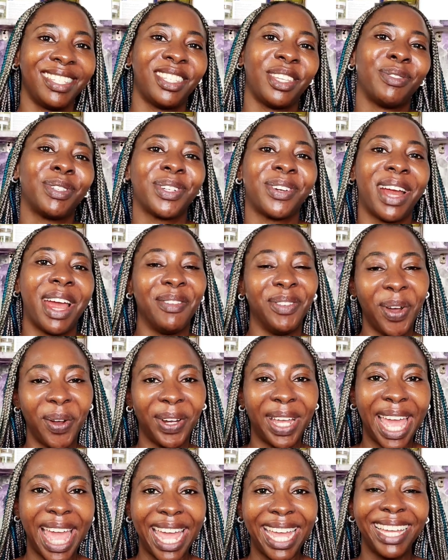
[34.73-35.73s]
subscribe.
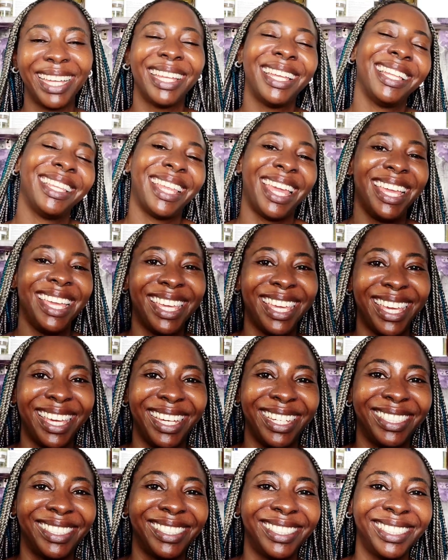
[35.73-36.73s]
Okay, thank
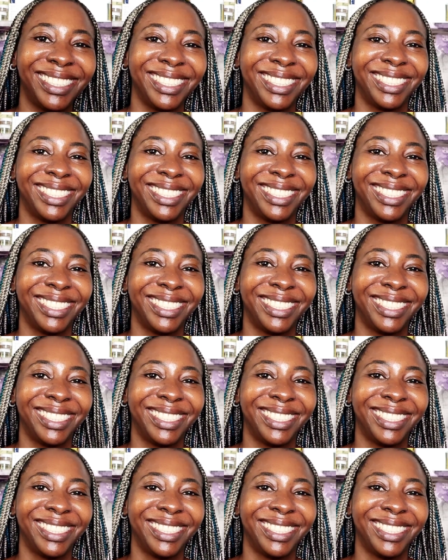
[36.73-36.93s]
you.